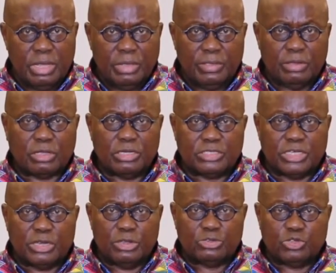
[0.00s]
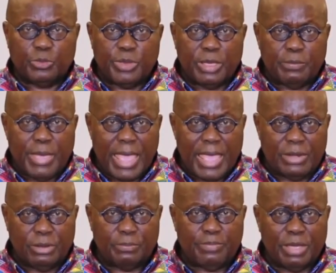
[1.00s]
there will continue to be a
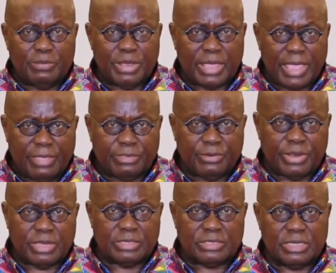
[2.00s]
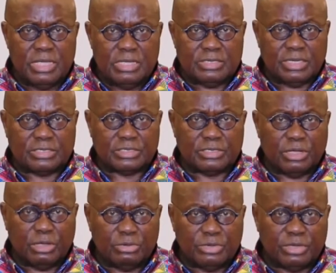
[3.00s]
ban on public gatherings such as the
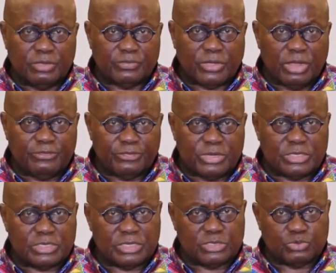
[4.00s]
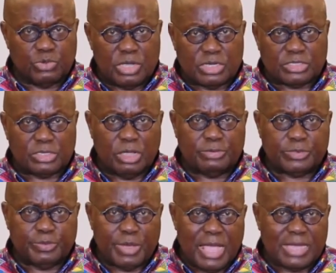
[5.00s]
holding of conferences, workshops,
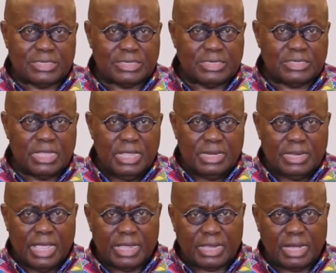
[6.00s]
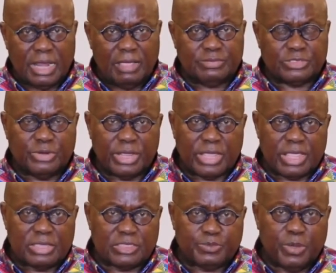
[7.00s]
parties, nightclubs,
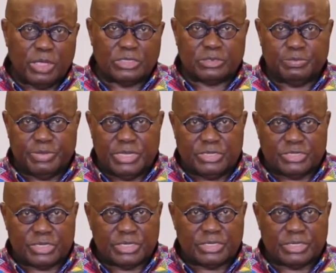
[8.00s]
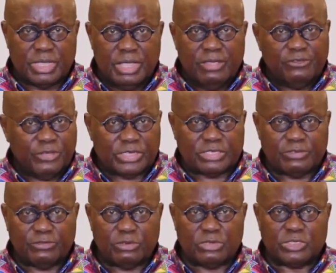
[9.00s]
drinking spots, beaches,
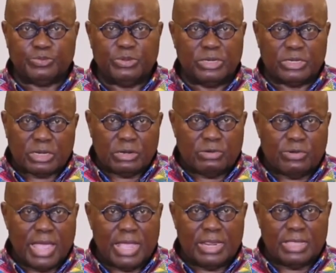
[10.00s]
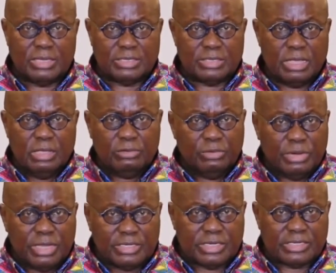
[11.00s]
festivals, political rallies,
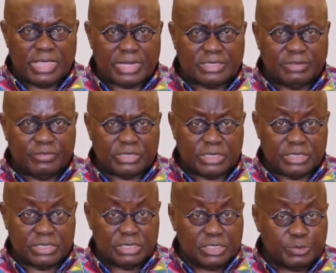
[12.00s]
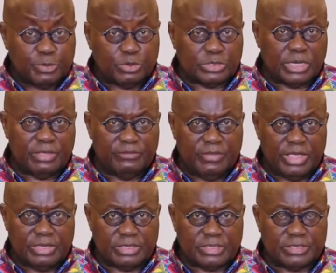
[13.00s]
religious activities, and sporting
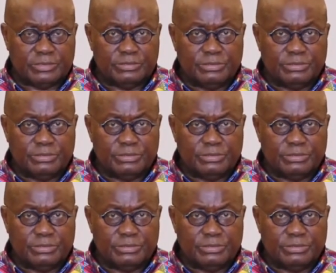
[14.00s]
events.